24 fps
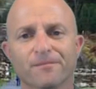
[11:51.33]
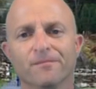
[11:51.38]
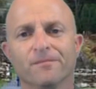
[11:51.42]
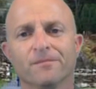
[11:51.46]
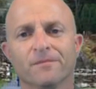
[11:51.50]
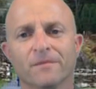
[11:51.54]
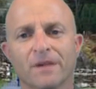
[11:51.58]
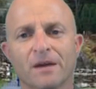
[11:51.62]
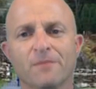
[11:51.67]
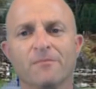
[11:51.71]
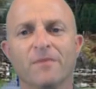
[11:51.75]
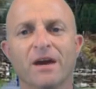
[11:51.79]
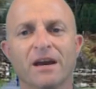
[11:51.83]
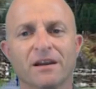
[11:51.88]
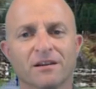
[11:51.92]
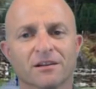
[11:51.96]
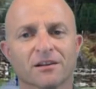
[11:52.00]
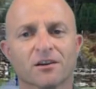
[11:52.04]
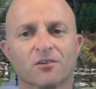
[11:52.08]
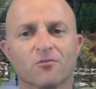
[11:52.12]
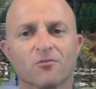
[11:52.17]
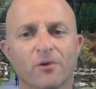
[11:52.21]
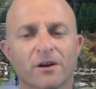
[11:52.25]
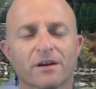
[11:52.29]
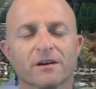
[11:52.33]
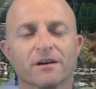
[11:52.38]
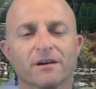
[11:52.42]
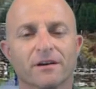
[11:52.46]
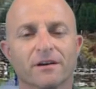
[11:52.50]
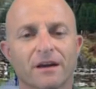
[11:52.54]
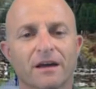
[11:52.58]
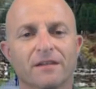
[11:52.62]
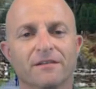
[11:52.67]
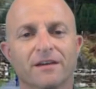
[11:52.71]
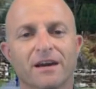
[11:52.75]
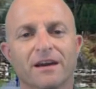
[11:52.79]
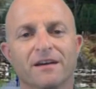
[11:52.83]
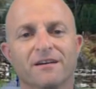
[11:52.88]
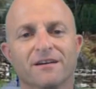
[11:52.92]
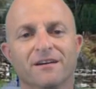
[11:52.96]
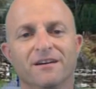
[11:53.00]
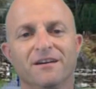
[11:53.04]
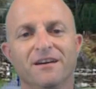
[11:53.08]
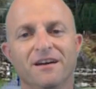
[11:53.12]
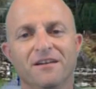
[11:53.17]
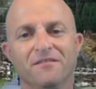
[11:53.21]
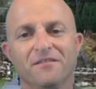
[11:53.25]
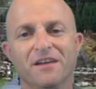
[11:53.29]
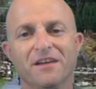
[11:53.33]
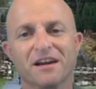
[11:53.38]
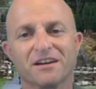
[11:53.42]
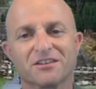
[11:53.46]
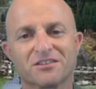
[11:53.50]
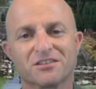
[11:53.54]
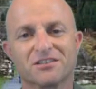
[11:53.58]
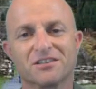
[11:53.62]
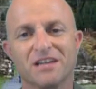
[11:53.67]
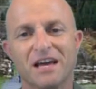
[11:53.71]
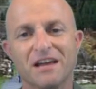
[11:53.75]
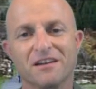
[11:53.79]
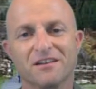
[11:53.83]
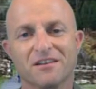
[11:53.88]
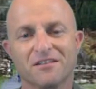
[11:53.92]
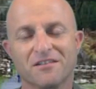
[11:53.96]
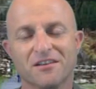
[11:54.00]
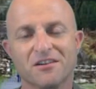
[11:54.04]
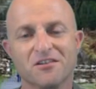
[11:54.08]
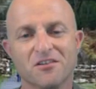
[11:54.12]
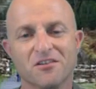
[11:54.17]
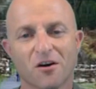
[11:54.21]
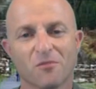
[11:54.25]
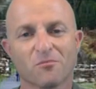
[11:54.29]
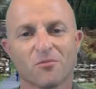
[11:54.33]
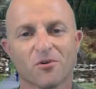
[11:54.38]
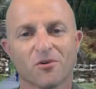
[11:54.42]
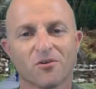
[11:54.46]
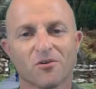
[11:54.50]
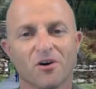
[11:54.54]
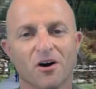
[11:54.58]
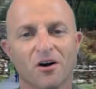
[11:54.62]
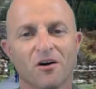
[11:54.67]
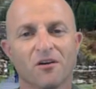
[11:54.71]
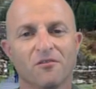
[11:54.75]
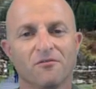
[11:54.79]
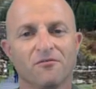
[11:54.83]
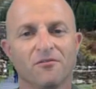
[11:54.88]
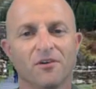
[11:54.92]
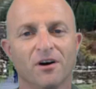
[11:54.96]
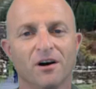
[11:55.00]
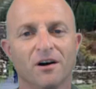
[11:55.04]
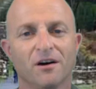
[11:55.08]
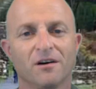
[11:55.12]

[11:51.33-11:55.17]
they made liquidity, and they extended the number of